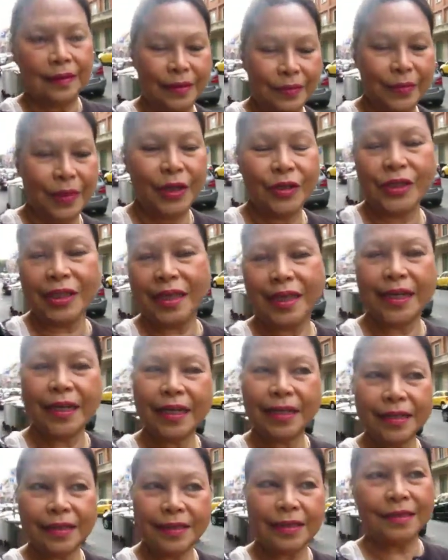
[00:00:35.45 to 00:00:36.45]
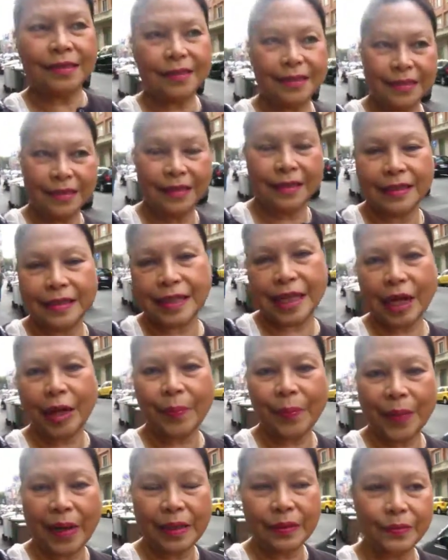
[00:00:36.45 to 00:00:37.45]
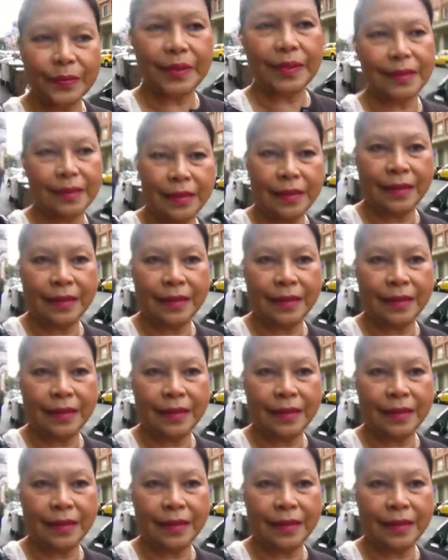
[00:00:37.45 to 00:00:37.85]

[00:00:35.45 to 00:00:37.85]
because here the apartment